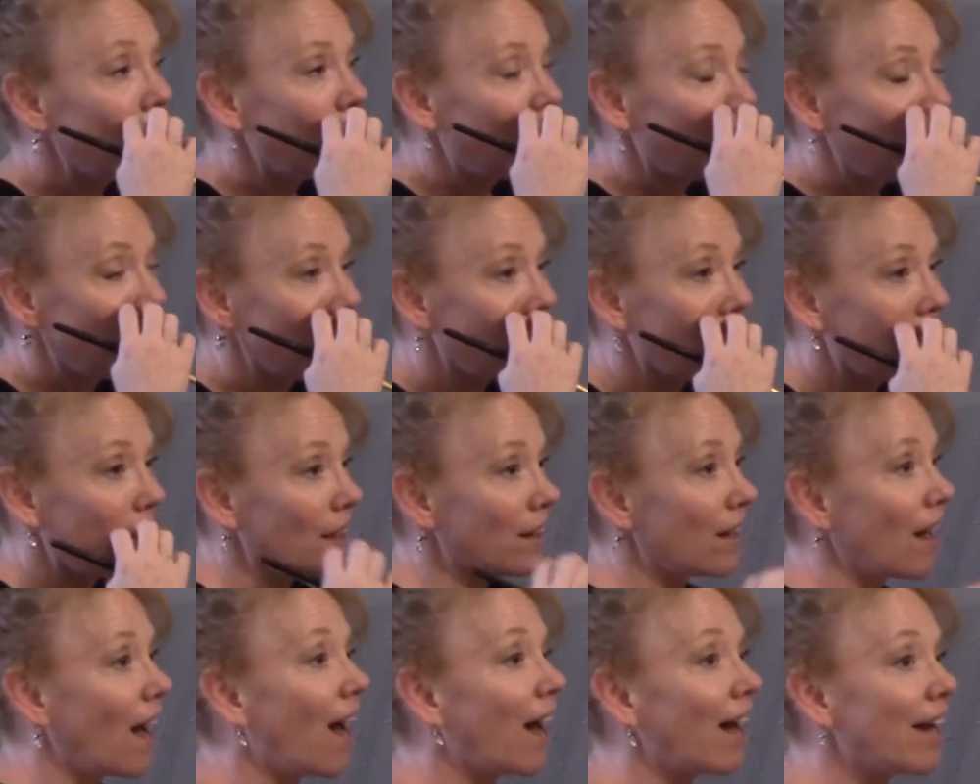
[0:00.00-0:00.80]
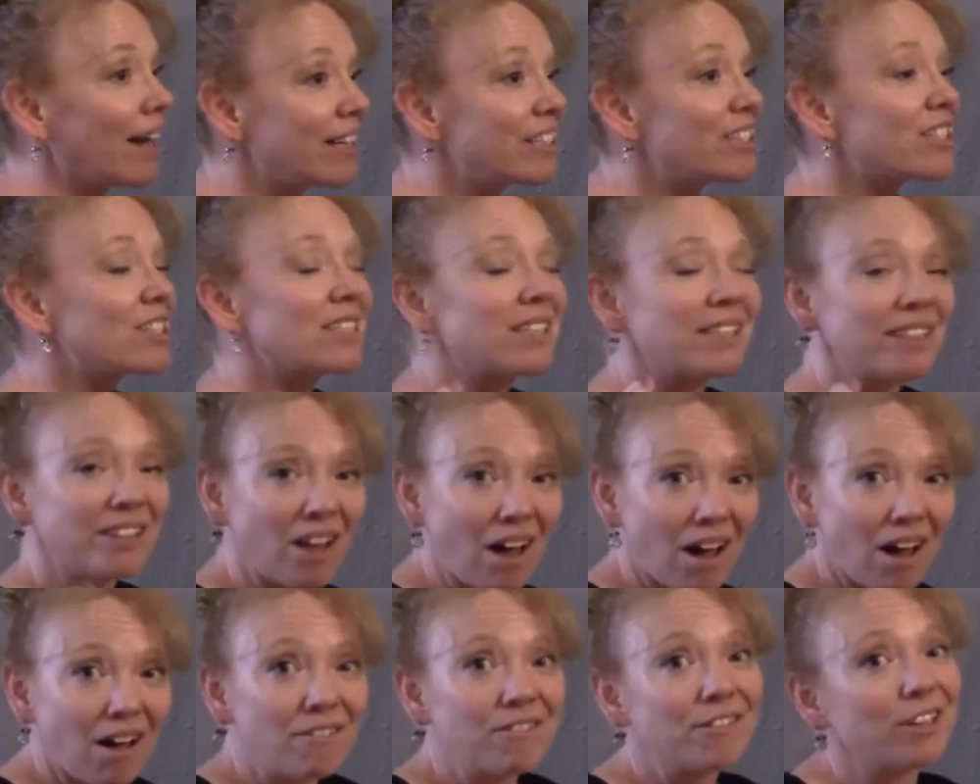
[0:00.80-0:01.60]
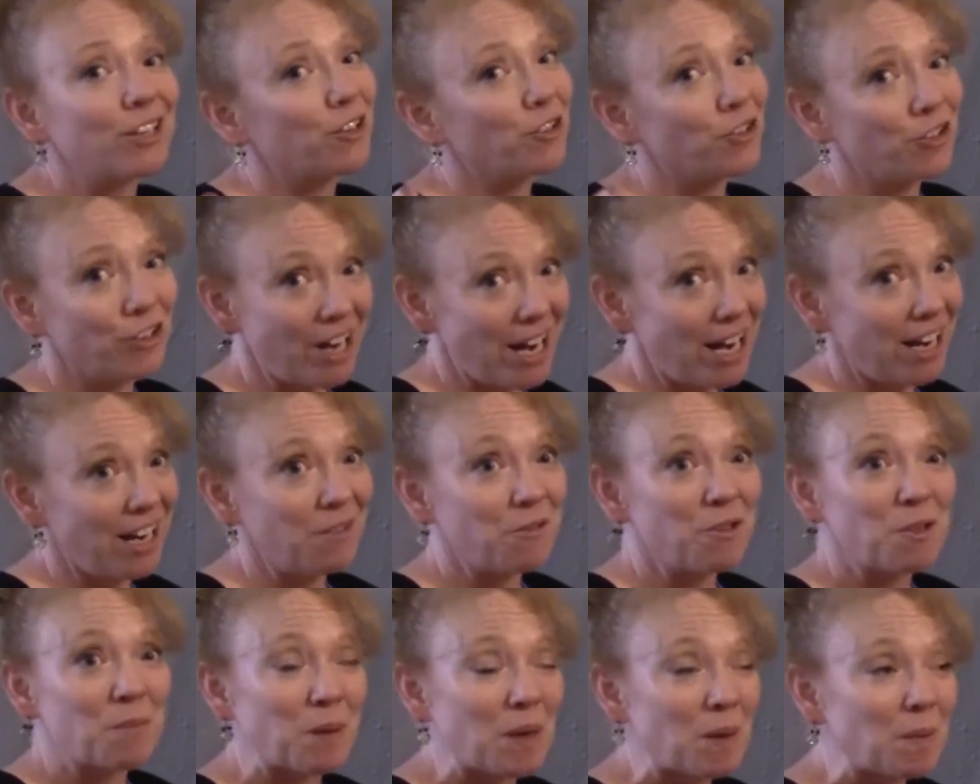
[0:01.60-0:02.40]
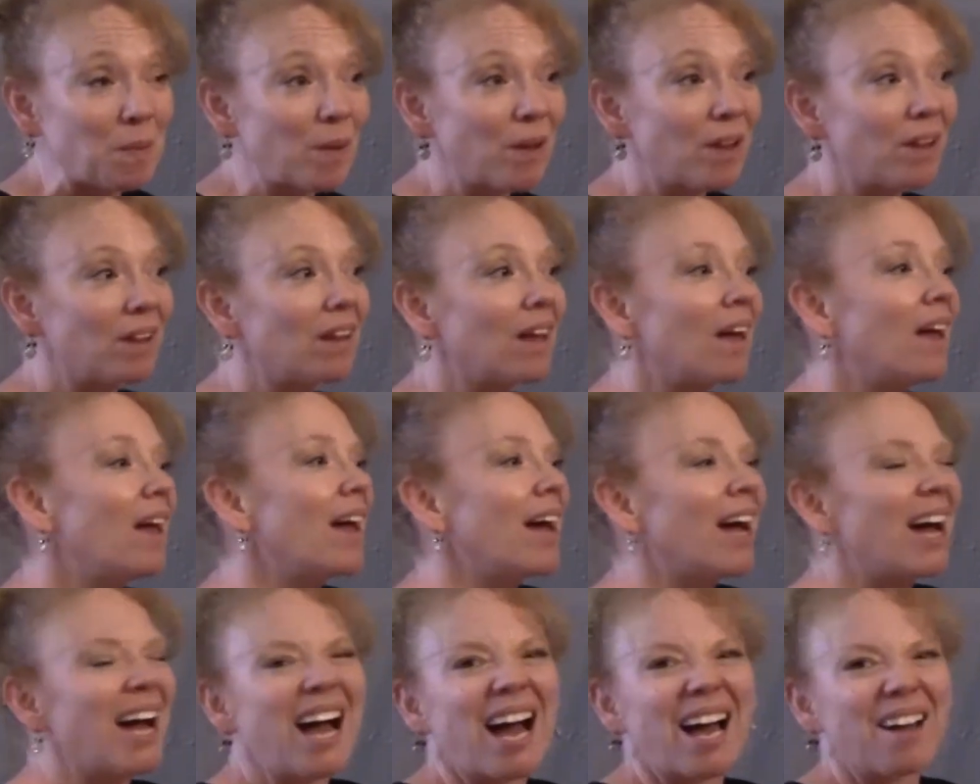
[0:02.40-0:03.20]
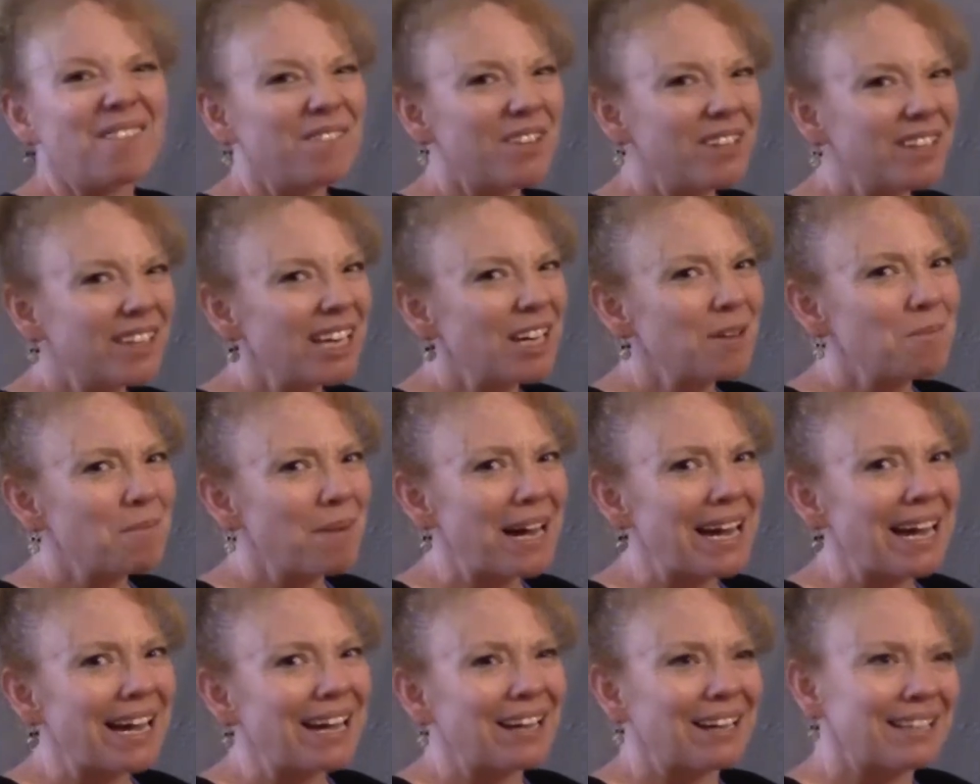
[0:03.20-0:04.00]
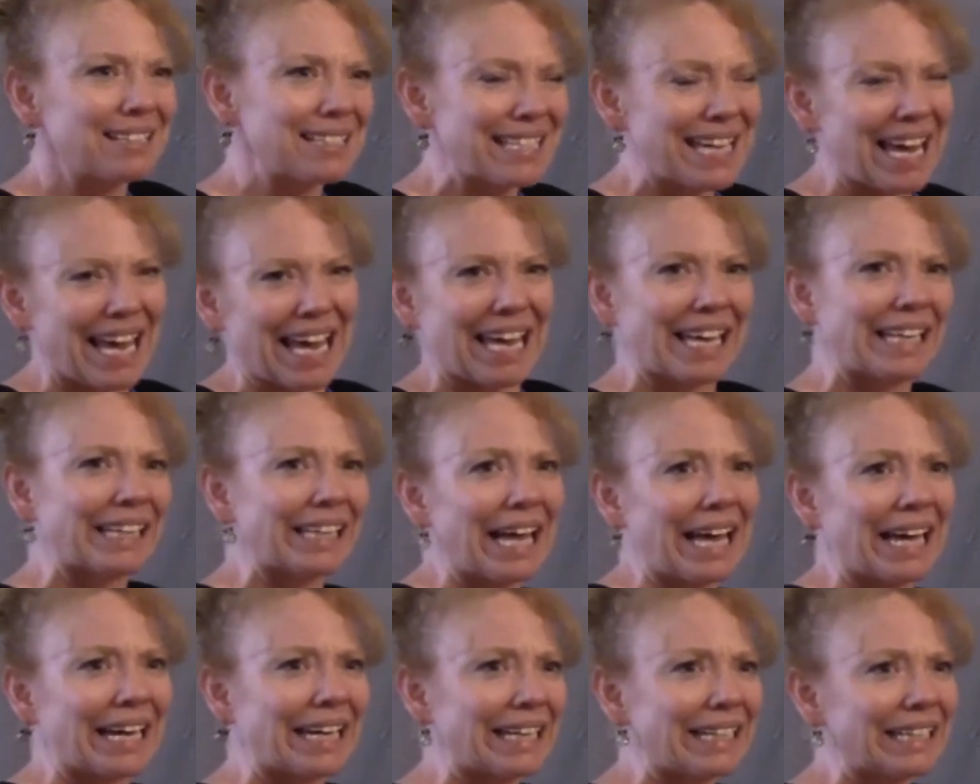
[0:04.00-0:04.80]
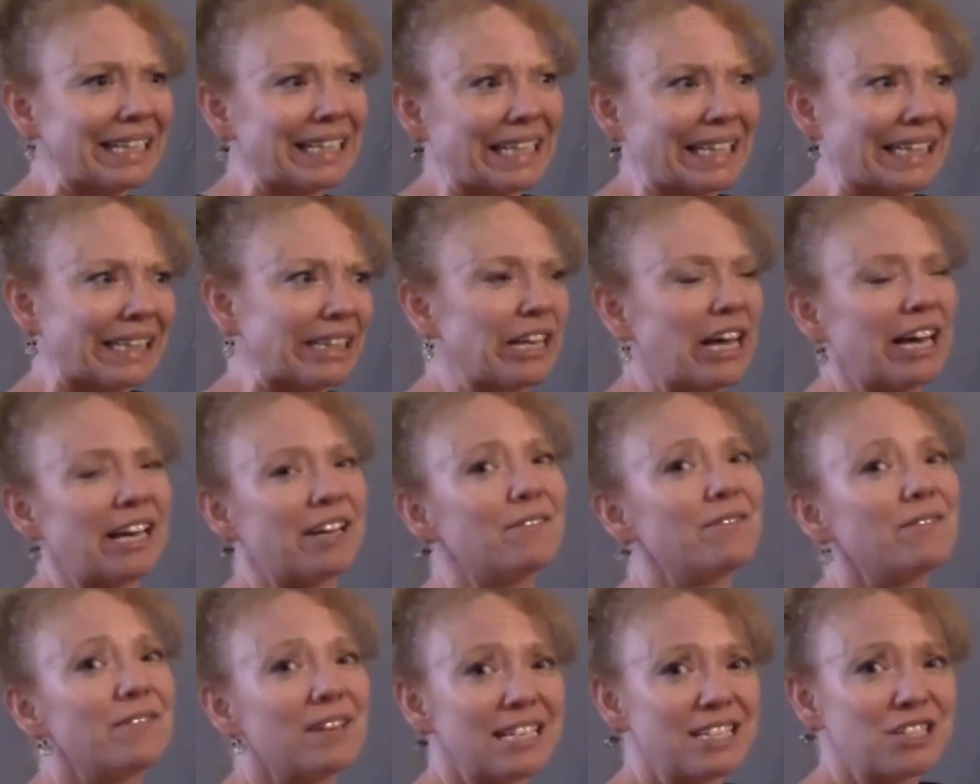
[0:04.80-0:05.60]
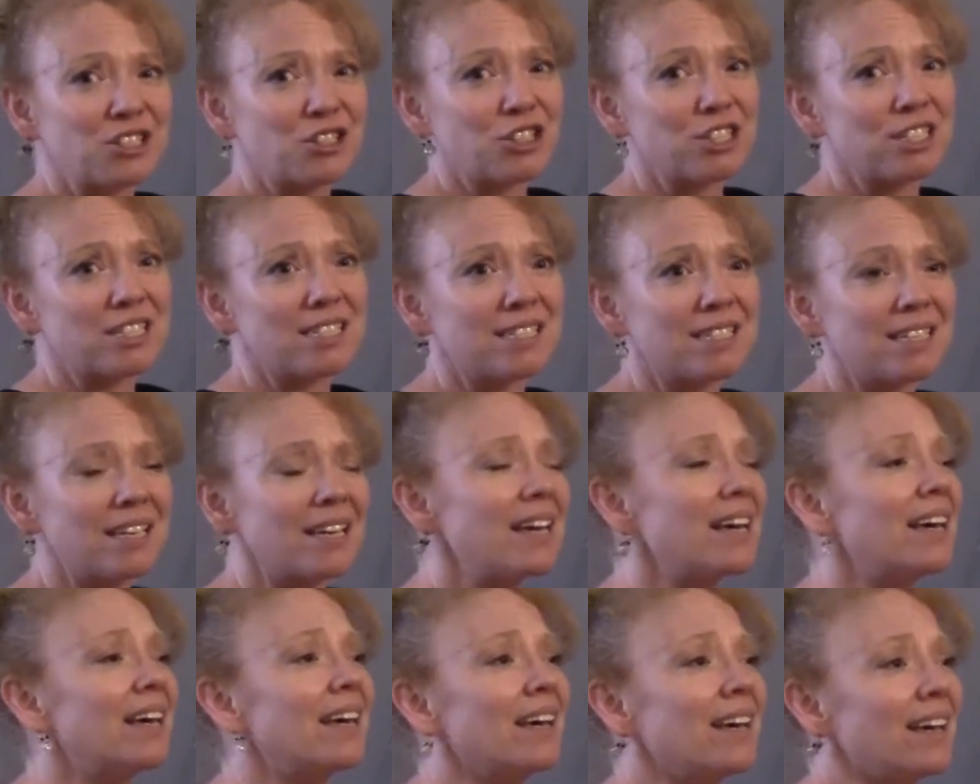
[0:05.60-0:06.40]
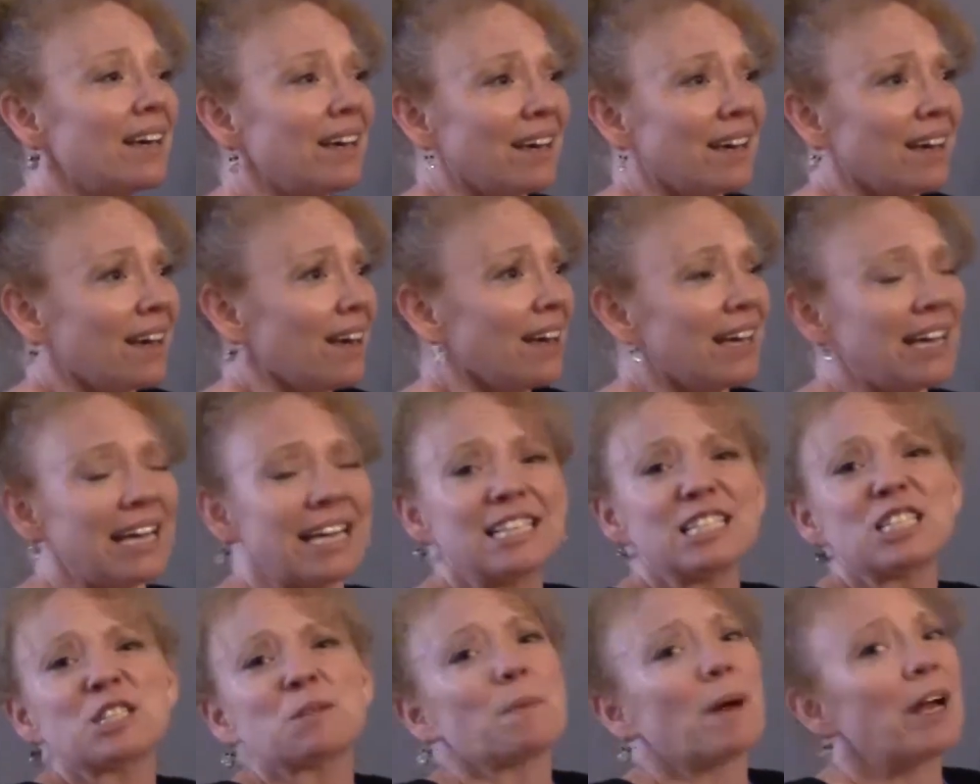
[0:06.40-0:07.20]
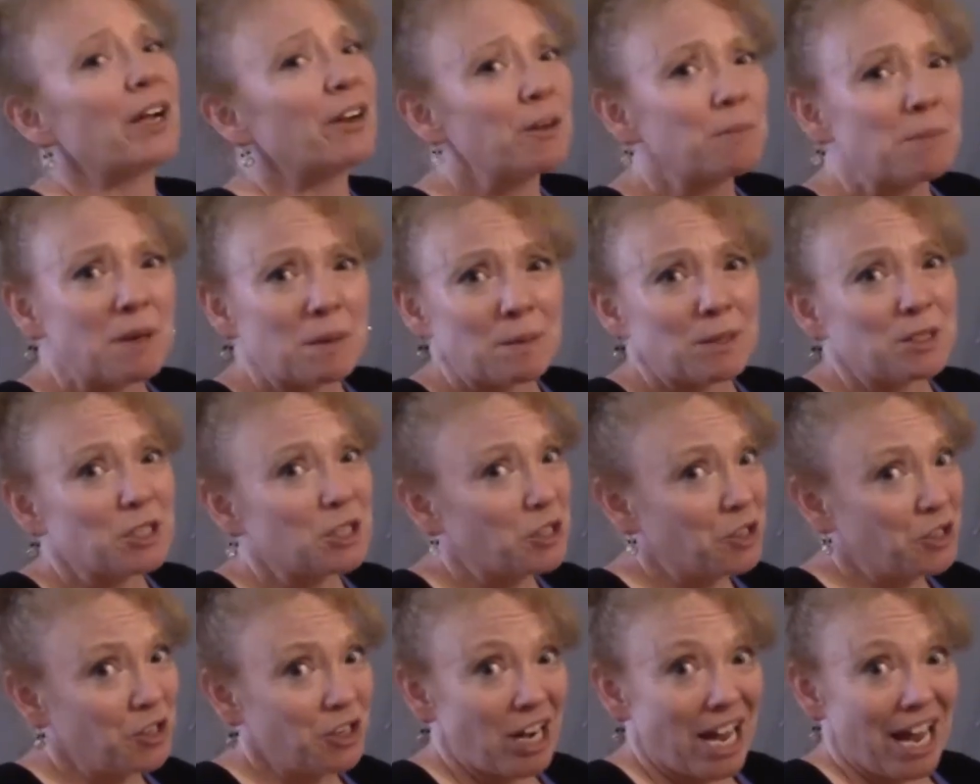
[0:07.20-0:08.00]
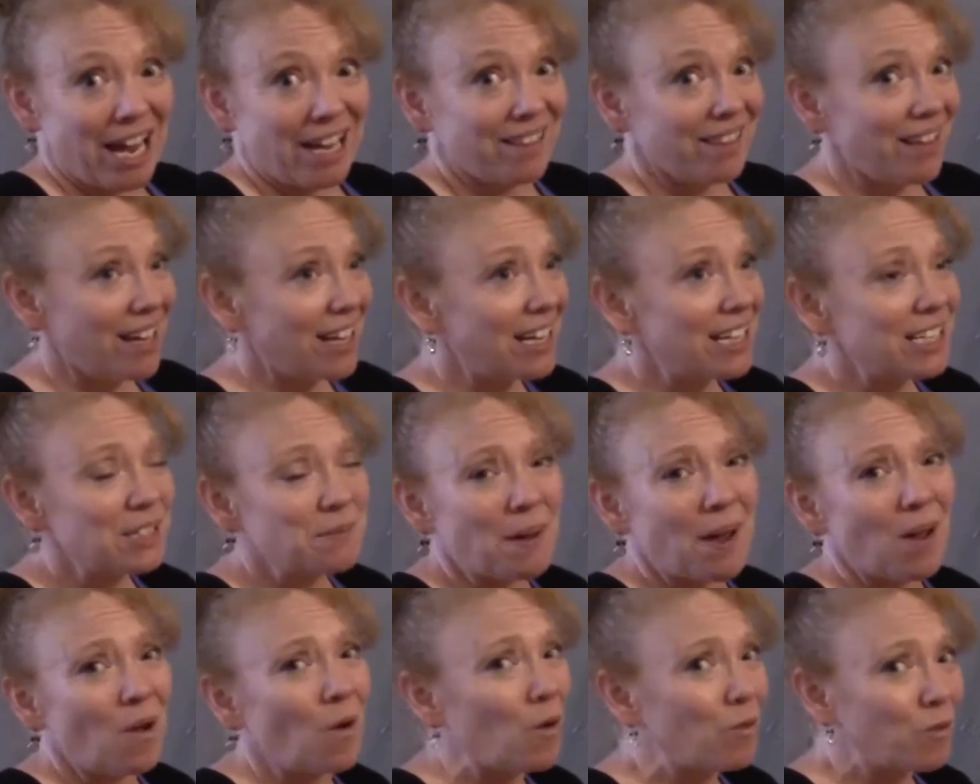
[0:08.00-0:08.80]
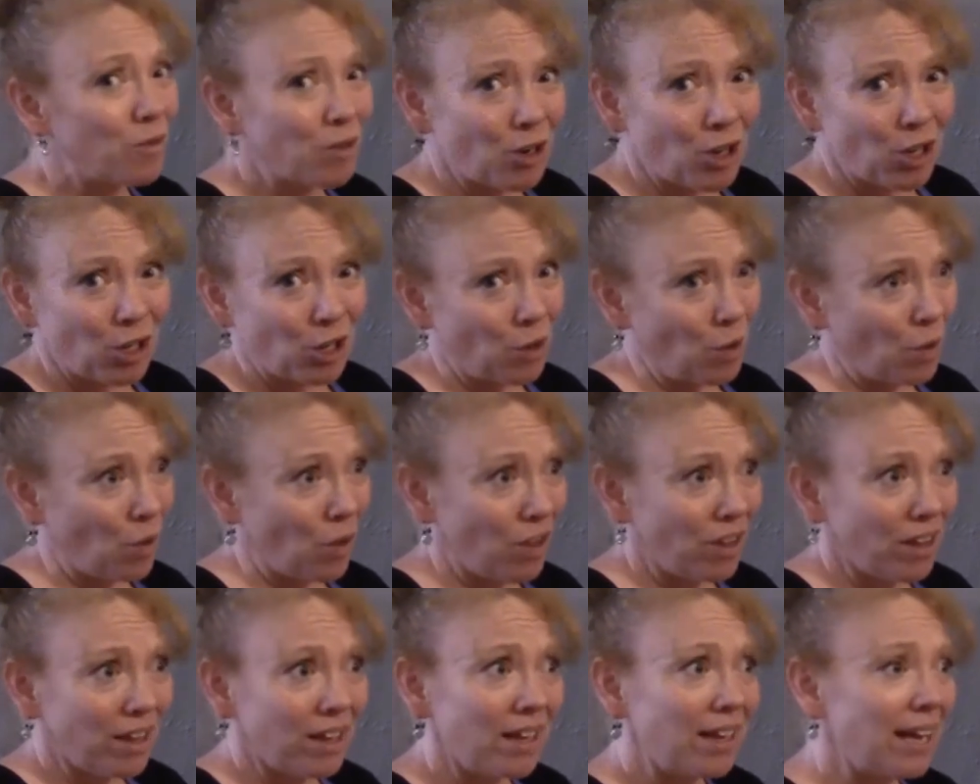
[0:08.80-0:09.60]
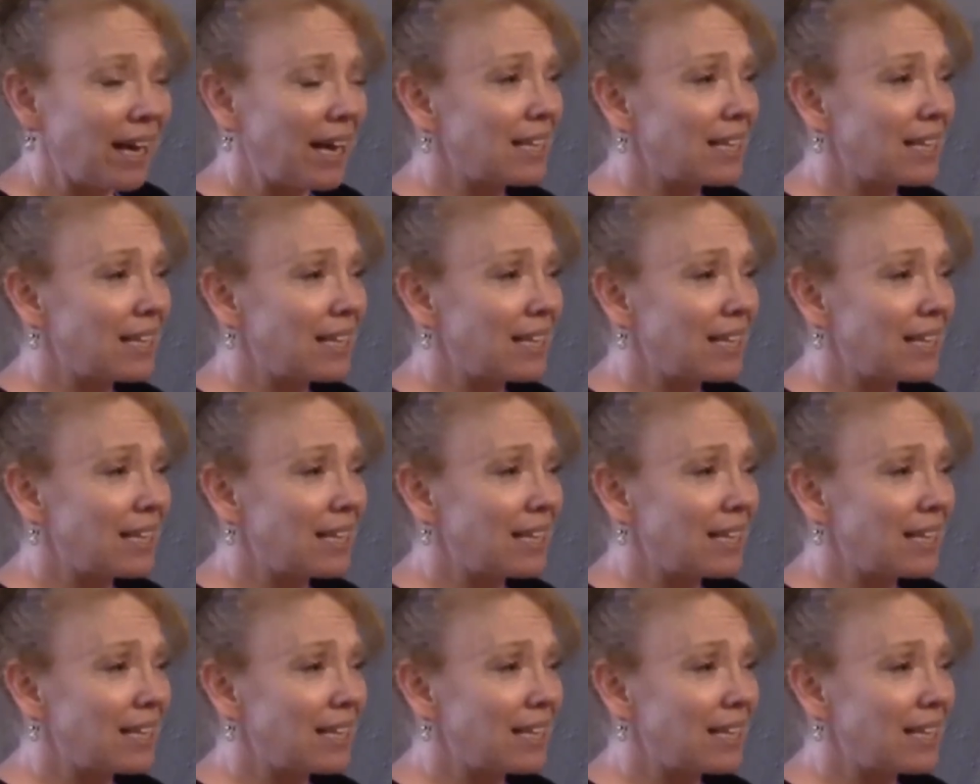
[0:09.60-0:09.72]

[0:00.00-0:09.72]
And I just love creating with people. I feel like my tagline in life is just inspire people to create. That is my overall goal.